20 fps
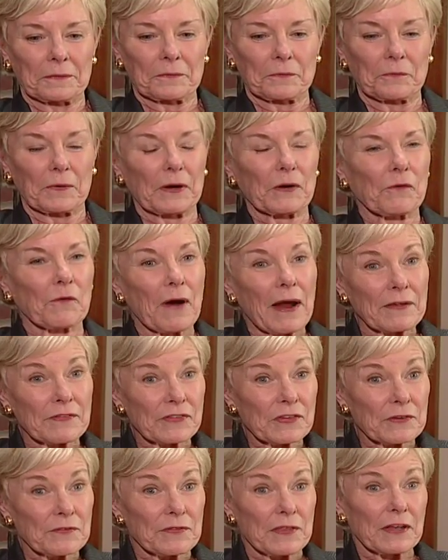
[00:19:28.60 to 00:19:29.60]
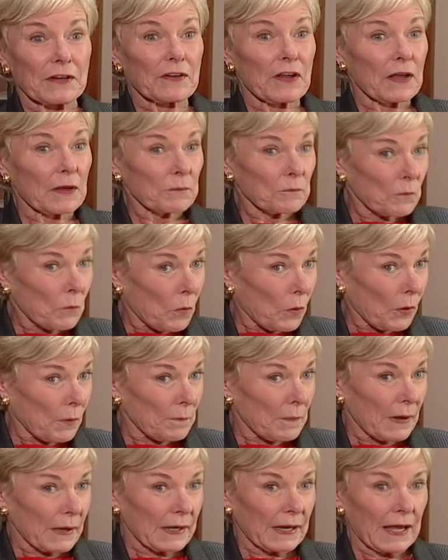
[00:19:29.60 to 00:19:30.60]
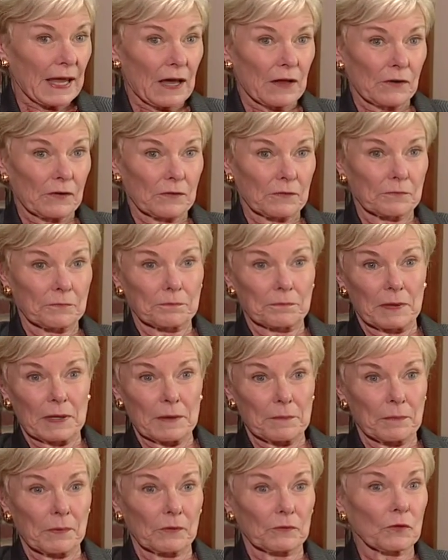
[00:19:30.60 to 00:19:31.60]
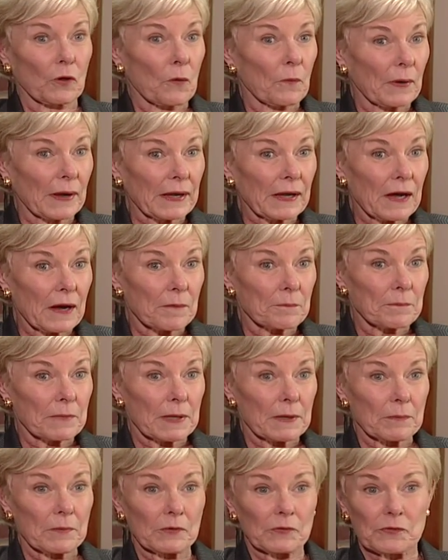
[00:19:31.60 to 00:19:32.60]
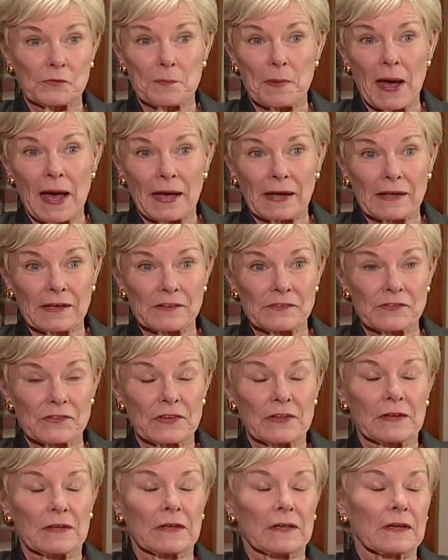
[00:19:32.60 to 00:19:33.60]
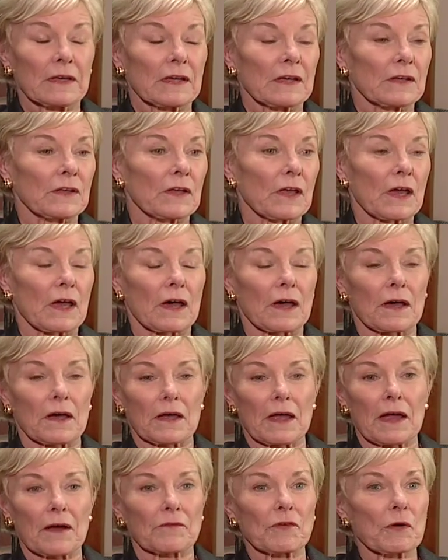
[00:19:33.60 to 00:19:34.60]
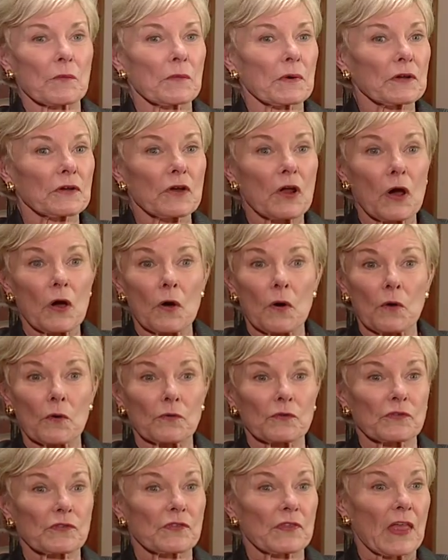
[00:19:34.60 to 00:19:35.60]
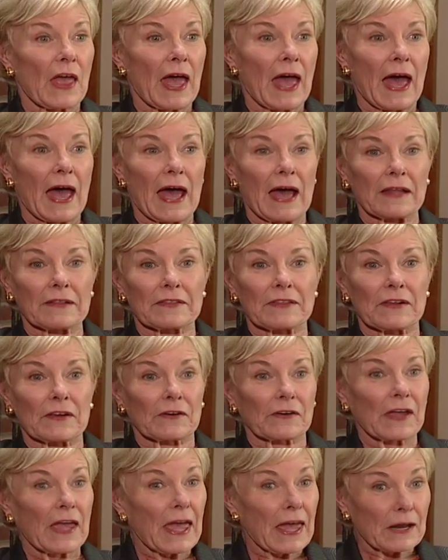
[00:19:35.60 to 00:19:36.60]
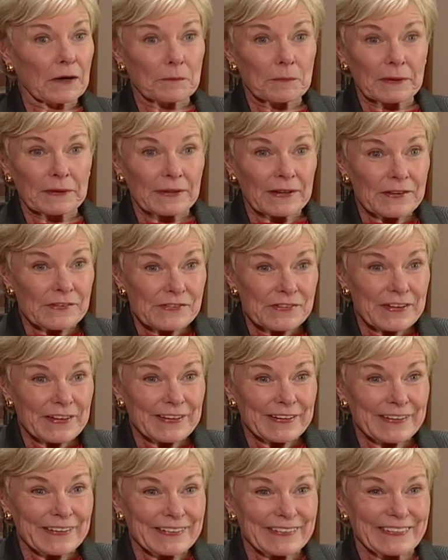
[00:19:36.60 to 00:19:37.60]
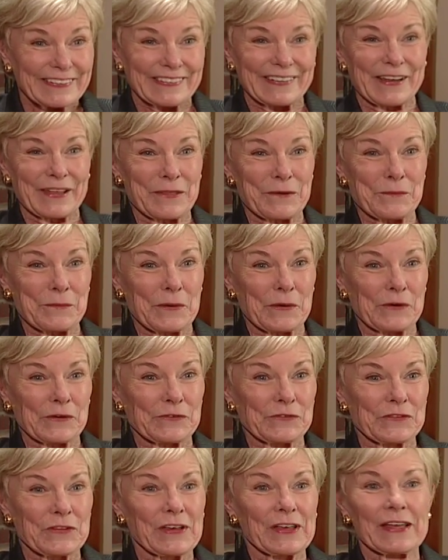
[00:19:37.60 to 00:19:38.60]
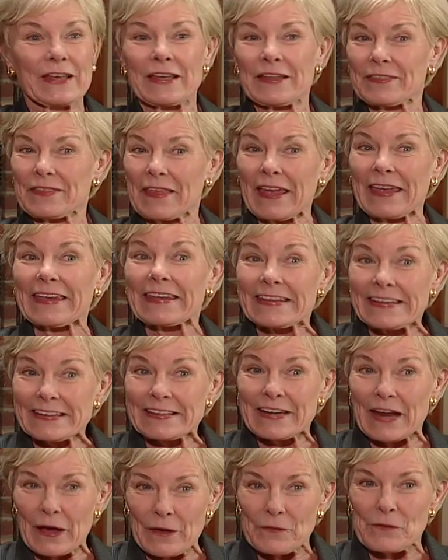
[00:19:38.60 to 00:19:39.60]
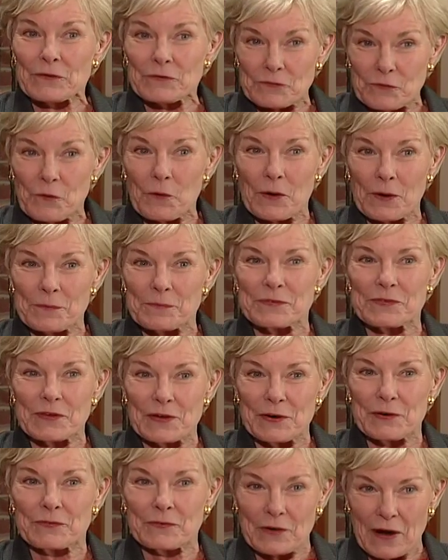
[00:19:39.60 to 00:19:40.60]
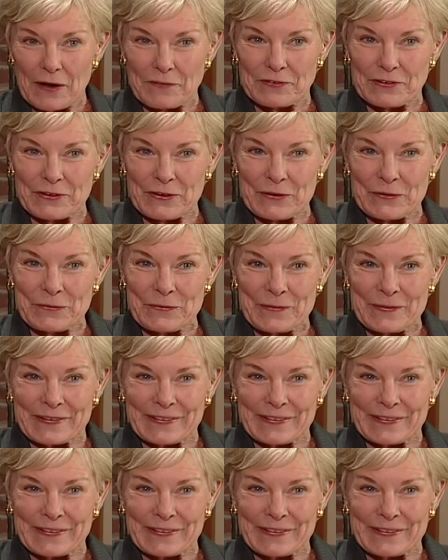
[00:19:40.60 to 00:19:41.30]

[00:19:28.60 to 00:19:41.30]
regressive. They take more money out of people, low-income people's pockets. Everyone knows that they're cannibalistic. In other words, they eat other forms of revenue.